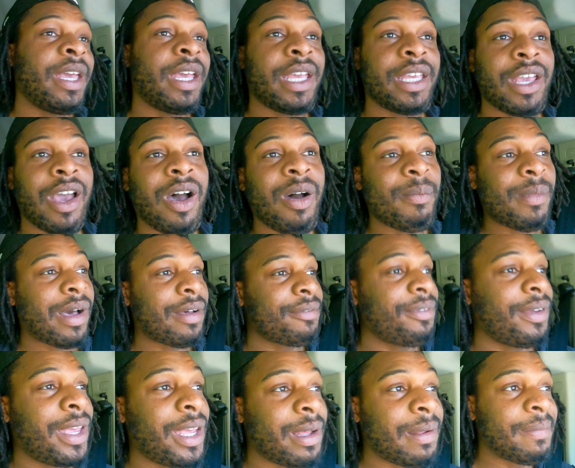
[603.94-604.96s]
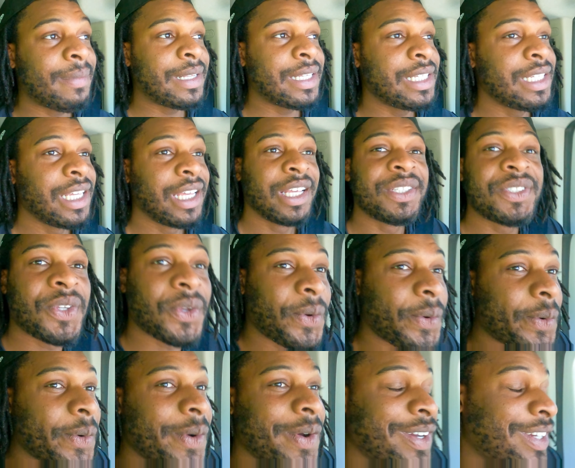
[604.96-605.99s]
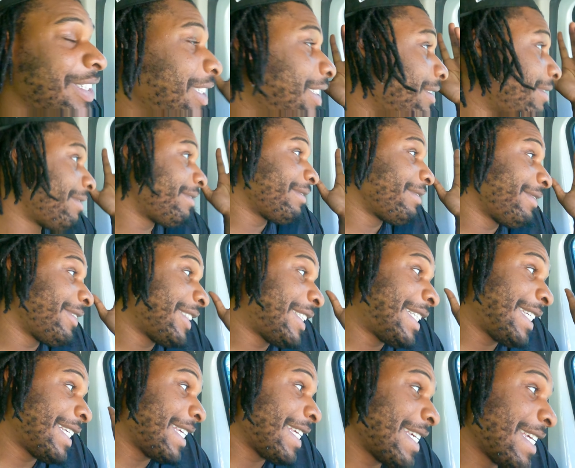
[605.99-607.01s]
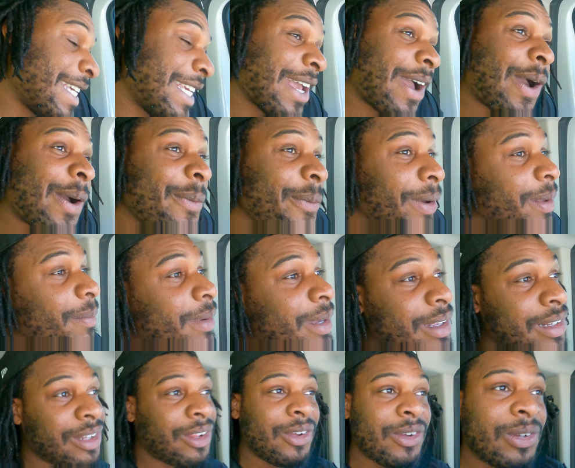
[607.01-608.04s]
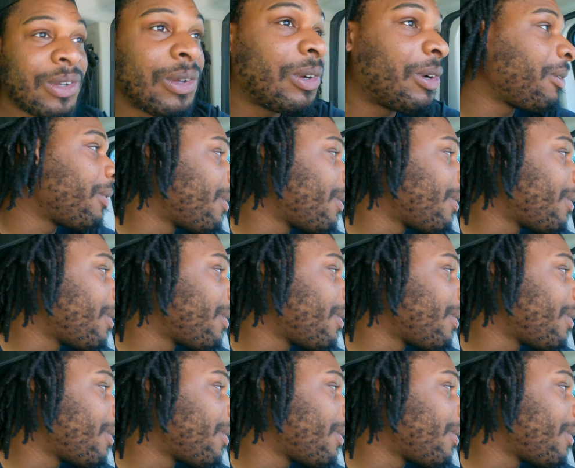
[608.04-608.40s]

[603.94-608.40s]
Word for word: man, y'all my family. So, shit, y'all with me along on